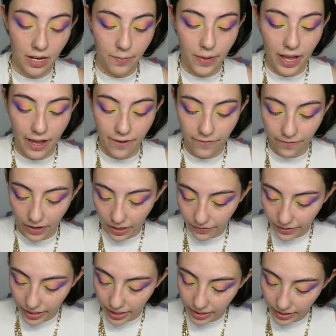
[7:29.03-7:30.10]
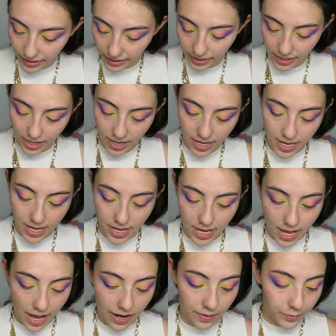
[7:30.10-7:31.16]
in my favorites.
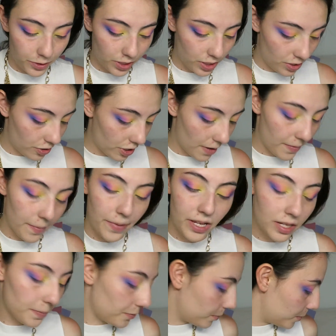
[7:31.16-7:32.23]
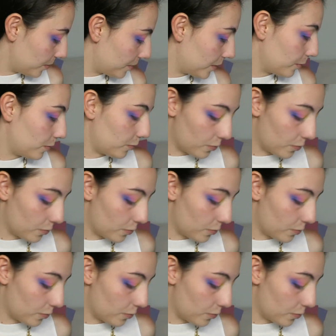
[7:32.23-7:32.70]
And I'm going to grab a makeup remover